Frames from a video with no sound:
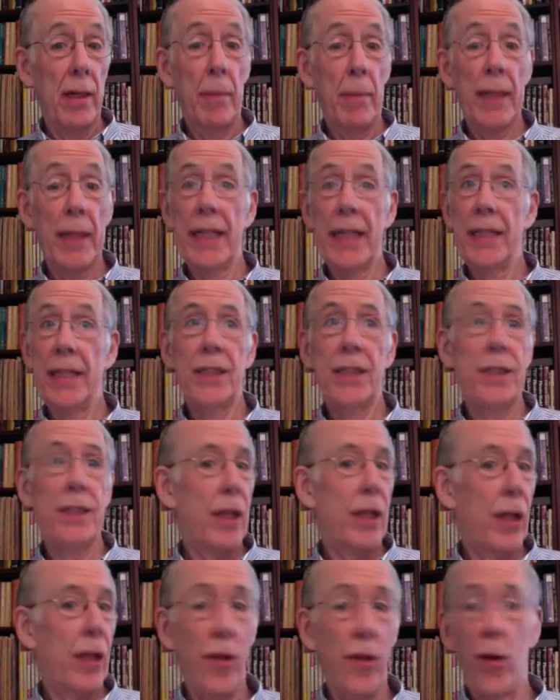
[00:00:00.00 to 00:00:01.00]
because
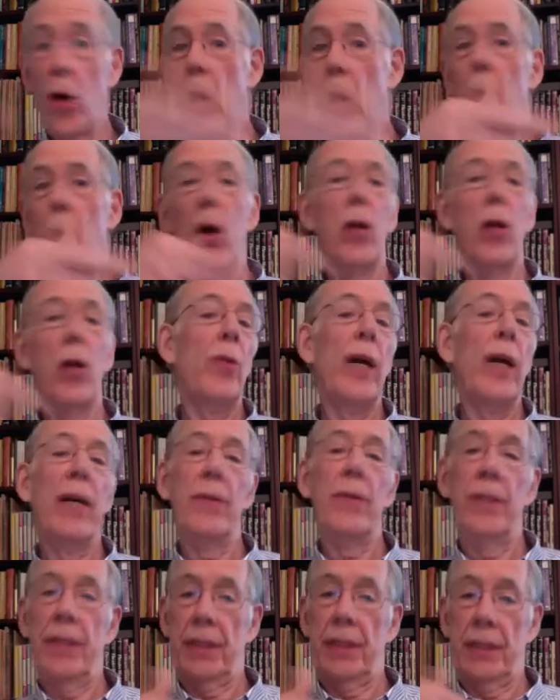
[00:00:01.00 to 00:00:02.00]
they're all
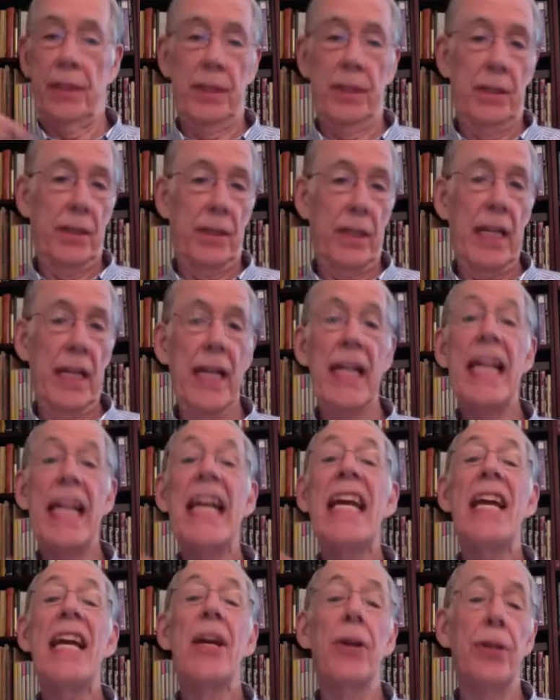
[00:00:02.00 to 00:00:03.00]
around us and
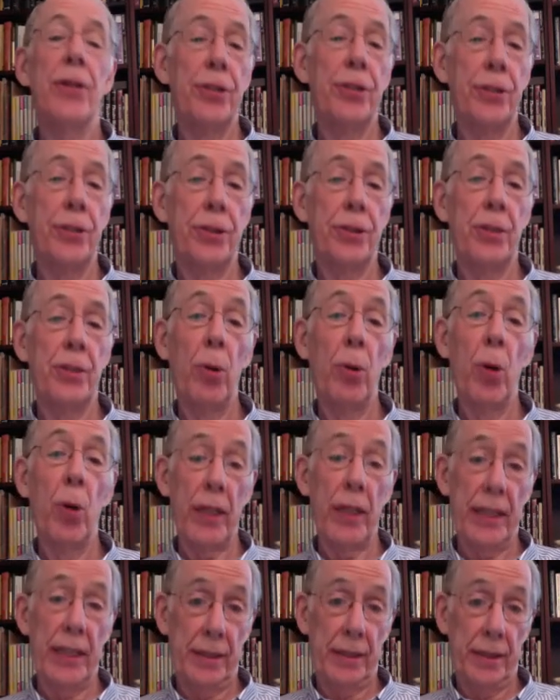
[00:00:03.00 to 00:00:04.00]
eager to support
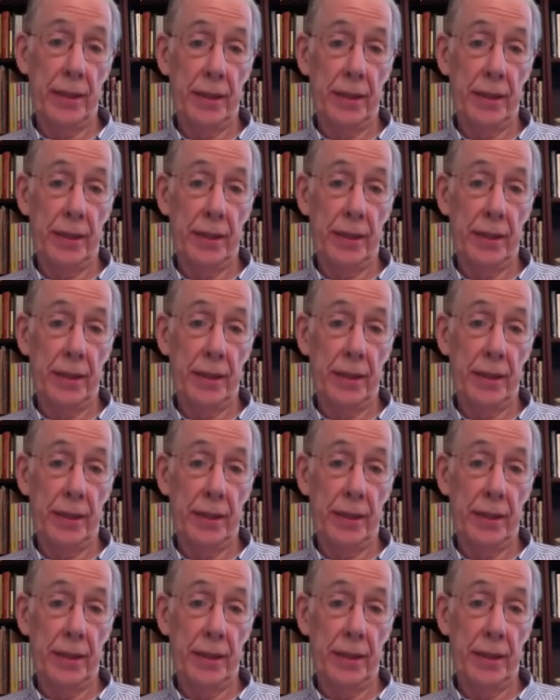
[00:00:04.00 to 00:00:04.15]
us.